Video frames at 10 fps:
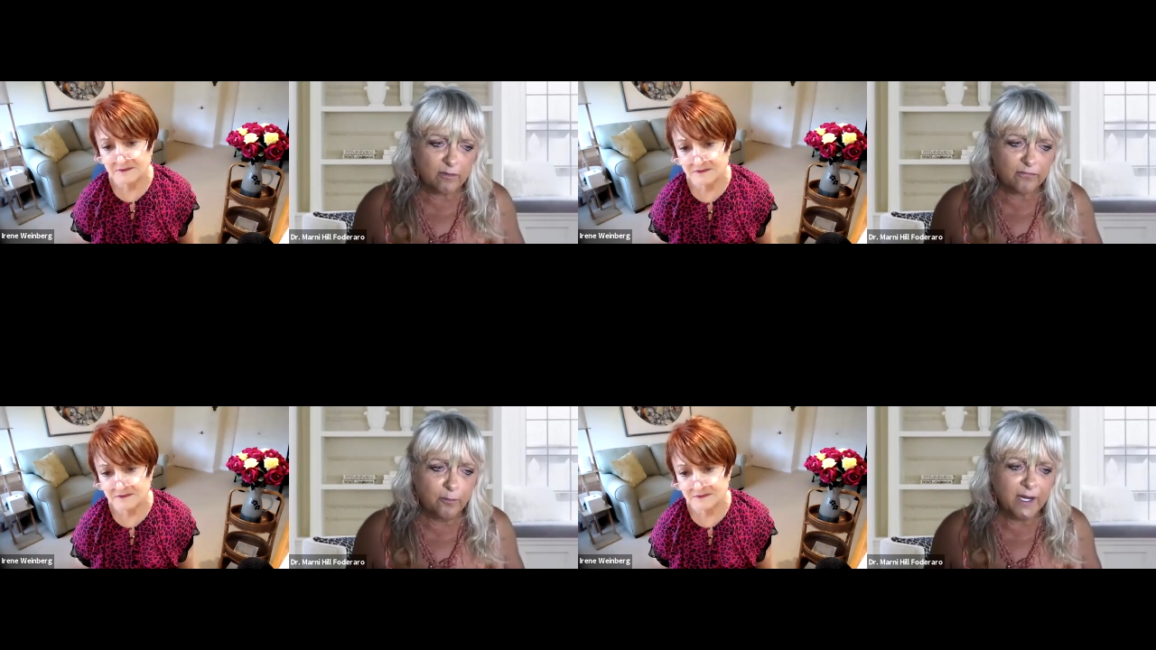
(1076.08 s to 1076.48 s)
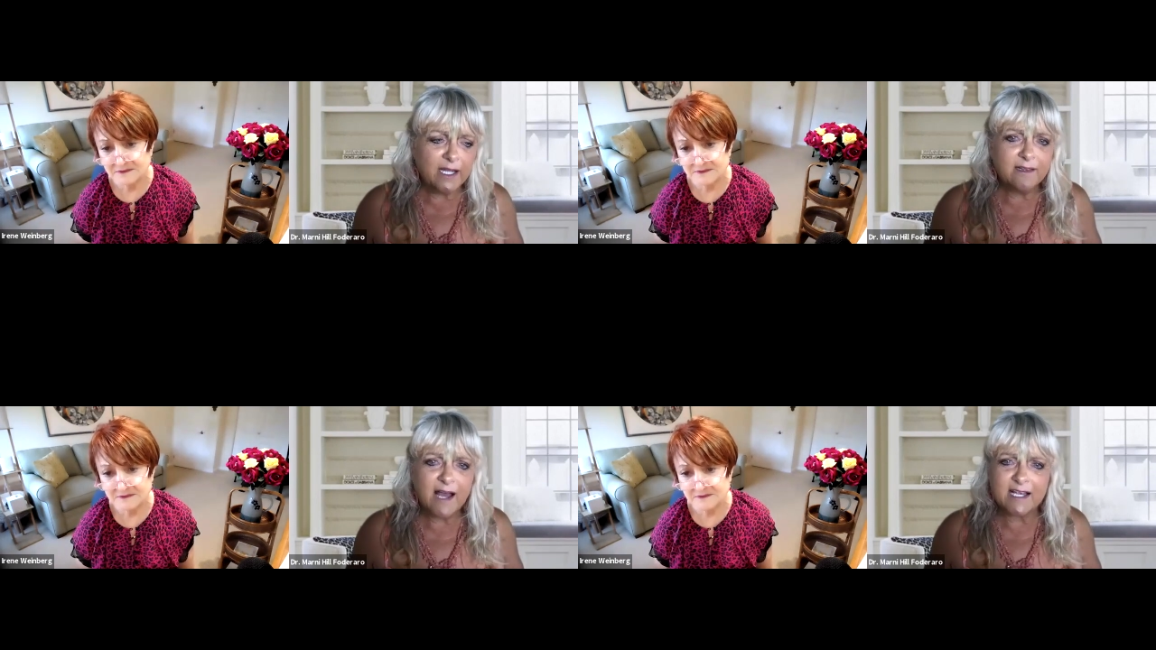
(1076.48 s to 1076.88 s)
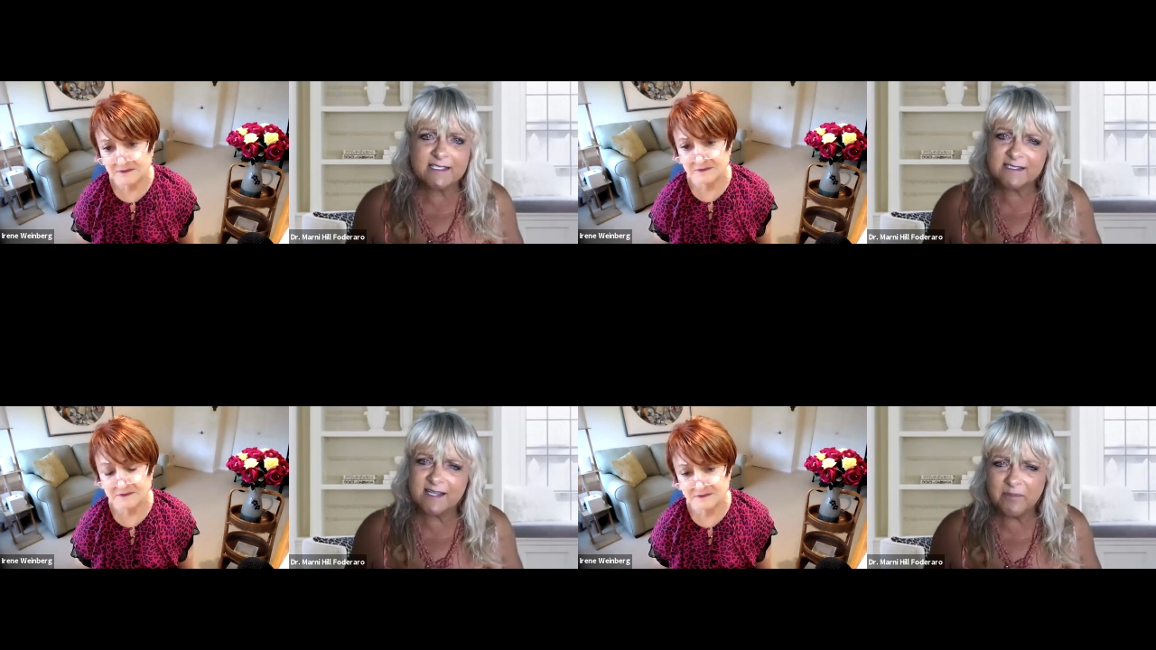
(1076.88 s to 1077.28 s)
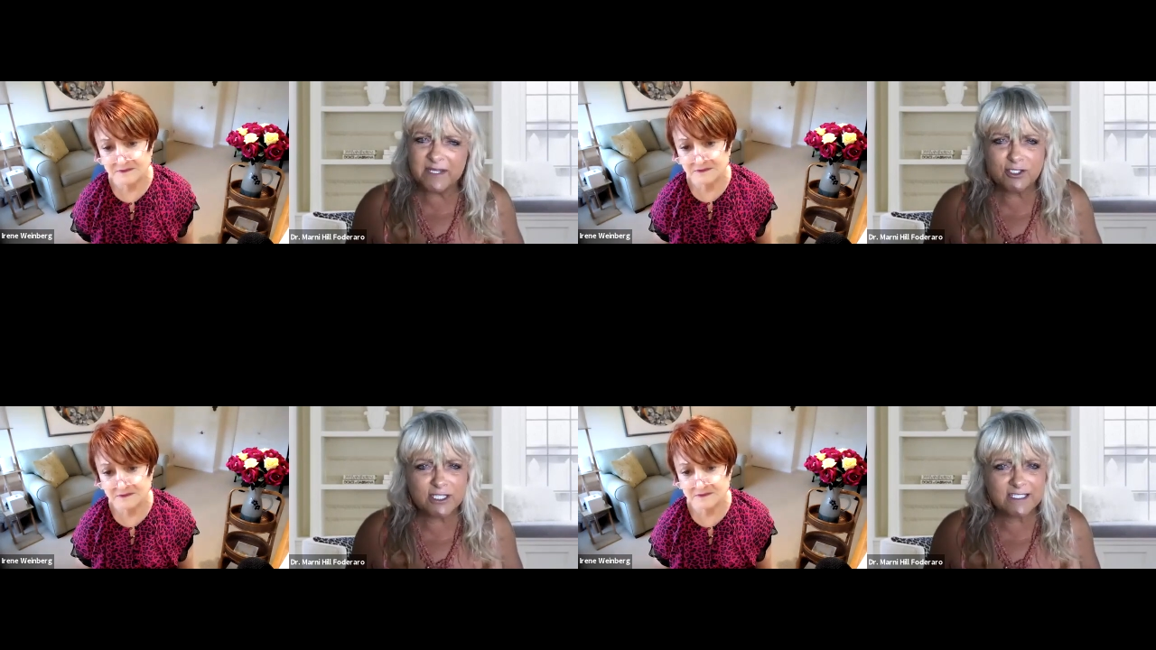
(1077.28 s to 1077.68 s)
Speaker 1: realize
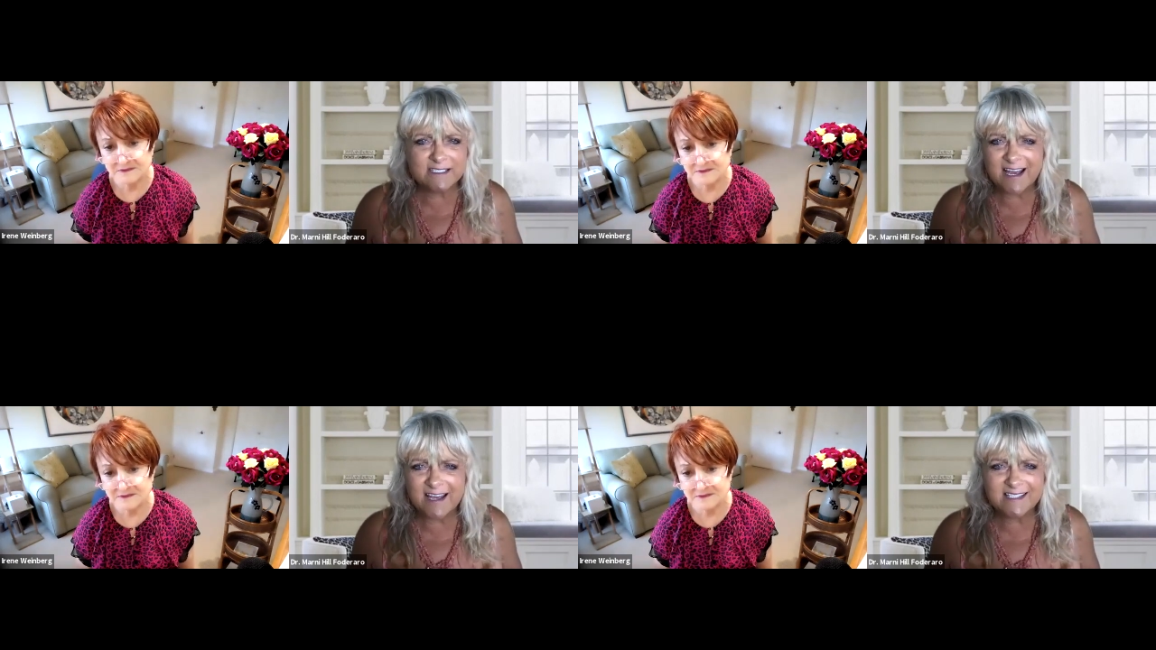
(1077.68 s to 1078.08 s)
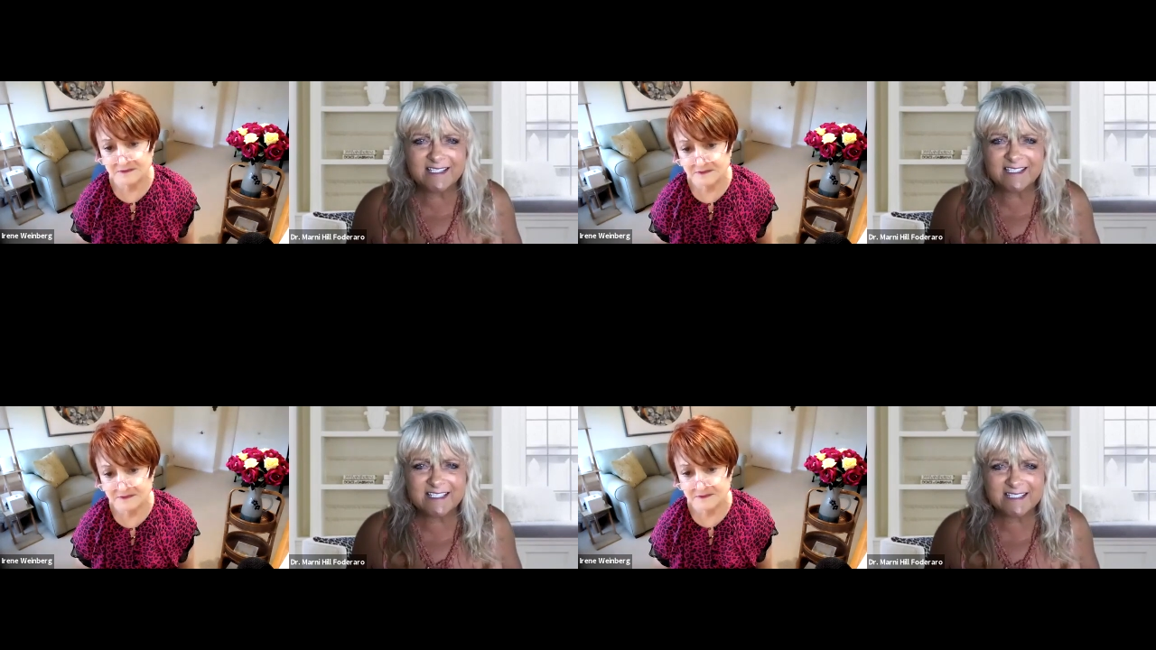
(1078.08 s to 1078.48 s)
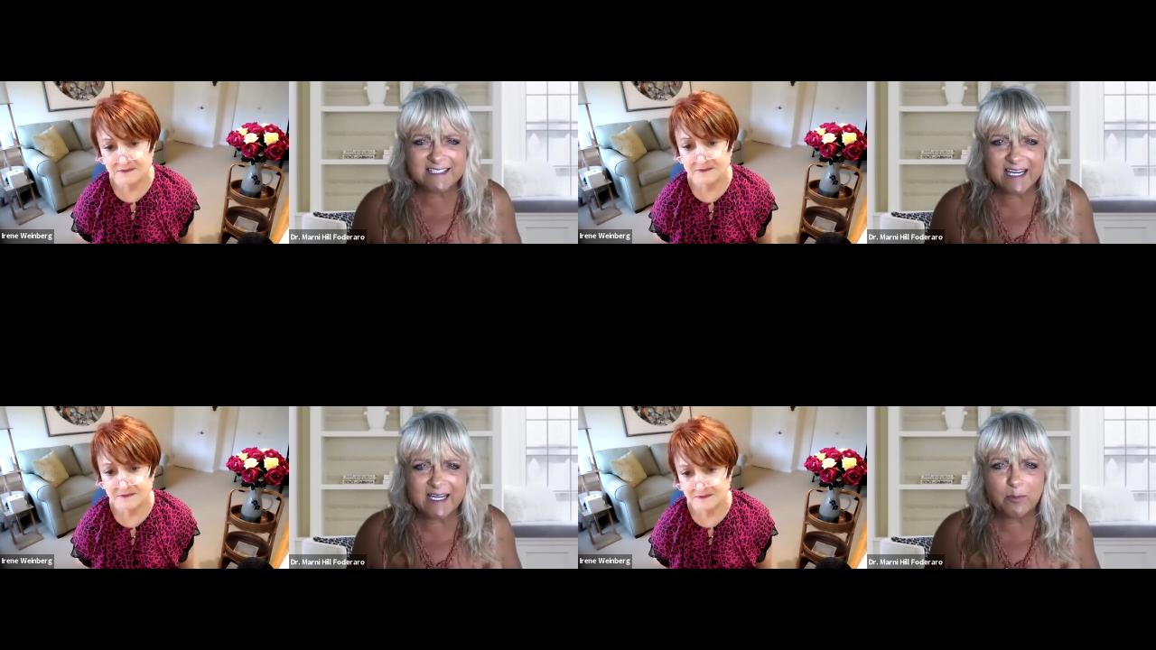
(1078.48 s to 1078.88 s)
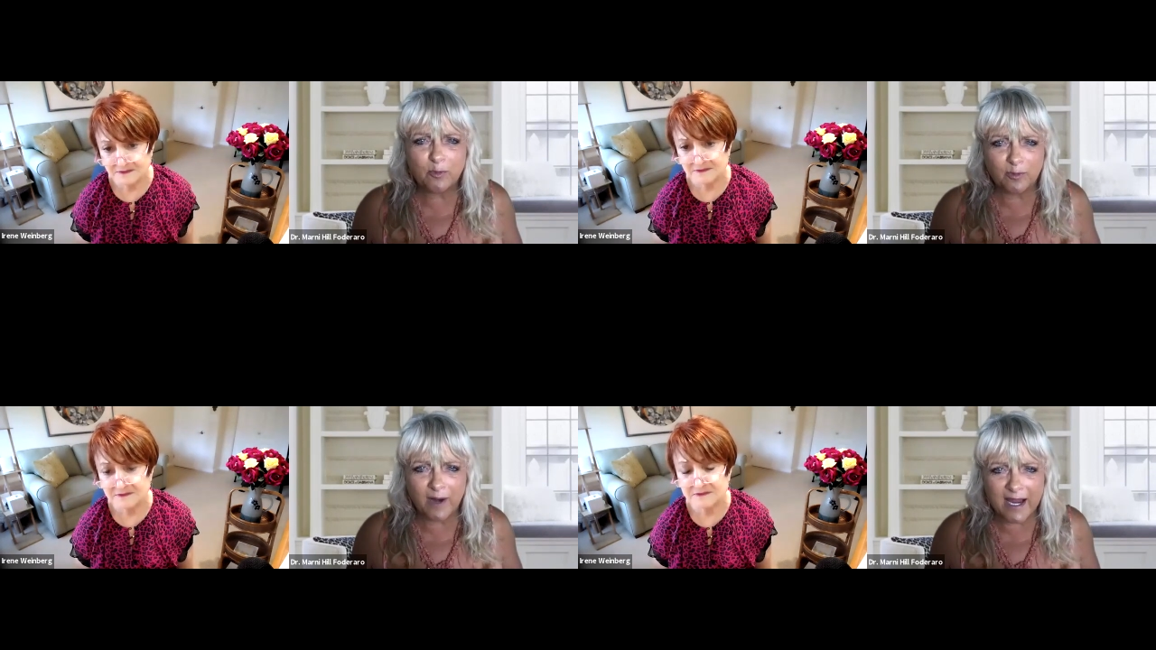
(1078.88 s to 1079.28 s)
something just doesn't seem
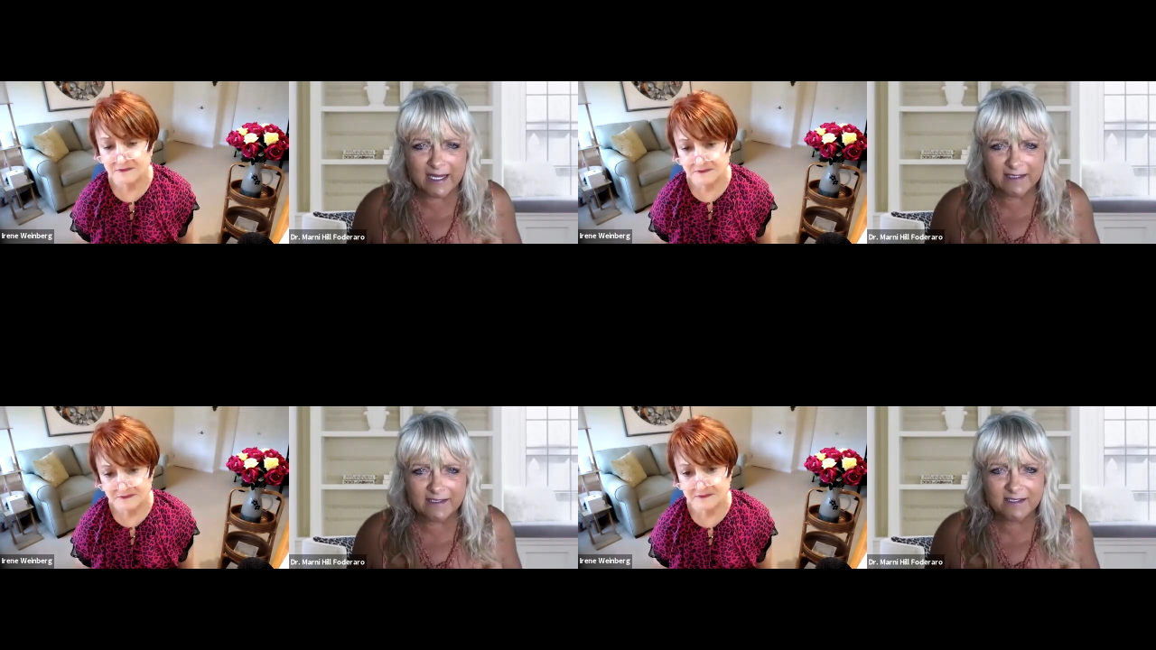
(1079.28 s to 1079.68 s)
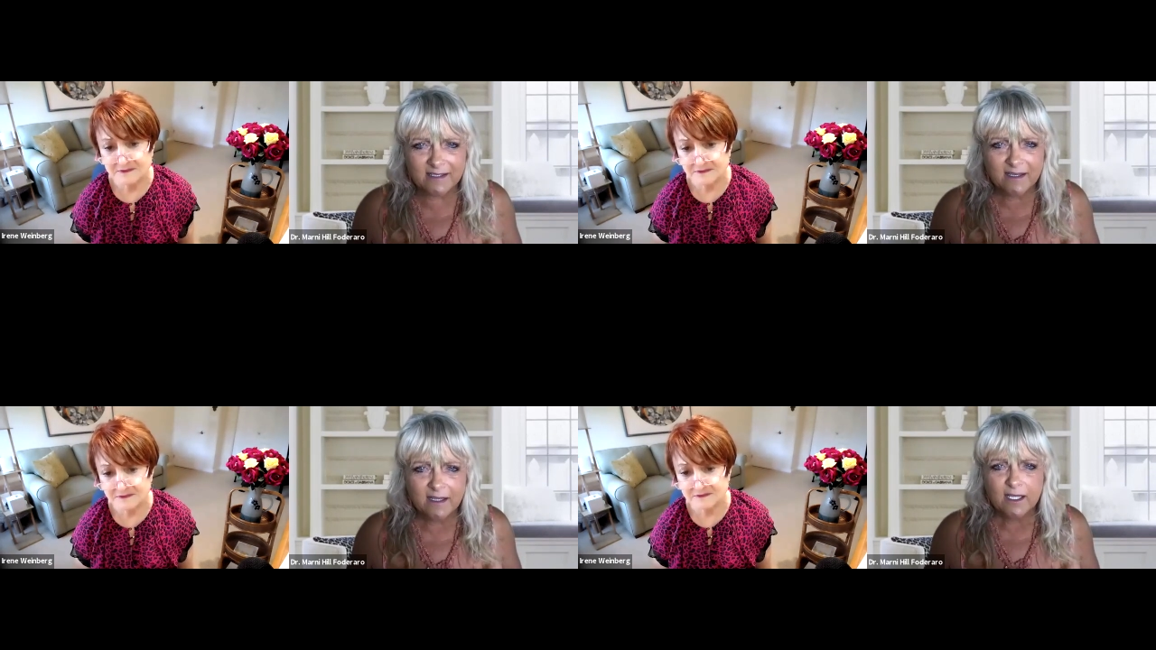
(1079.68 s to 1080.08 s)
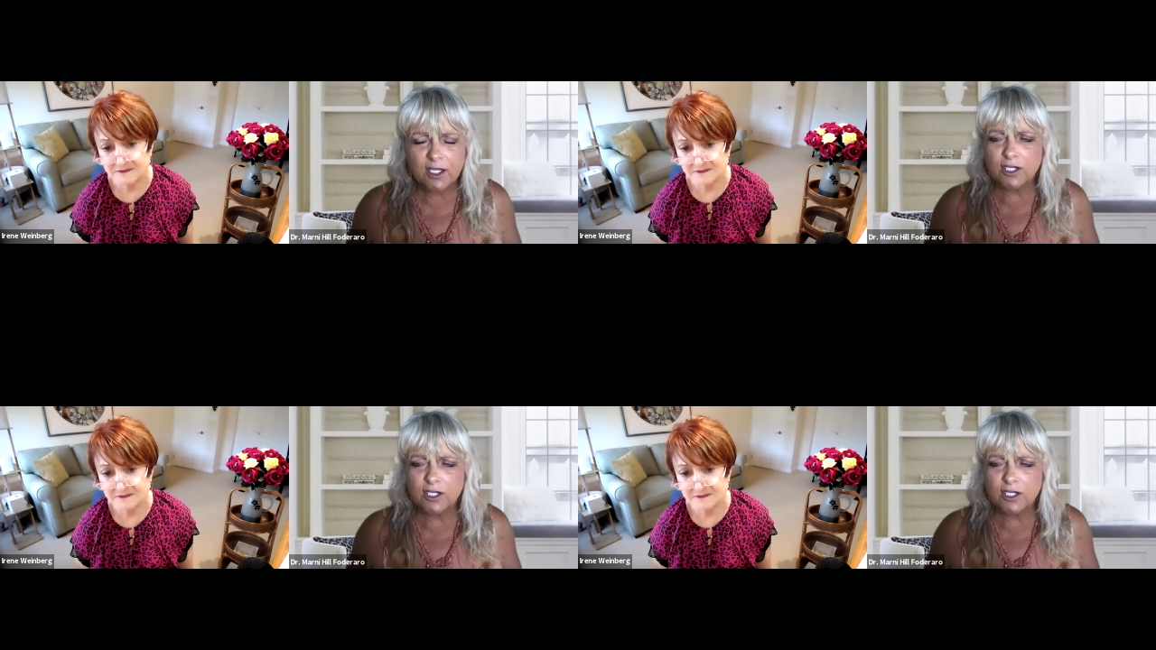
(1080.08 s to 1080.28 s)
right. You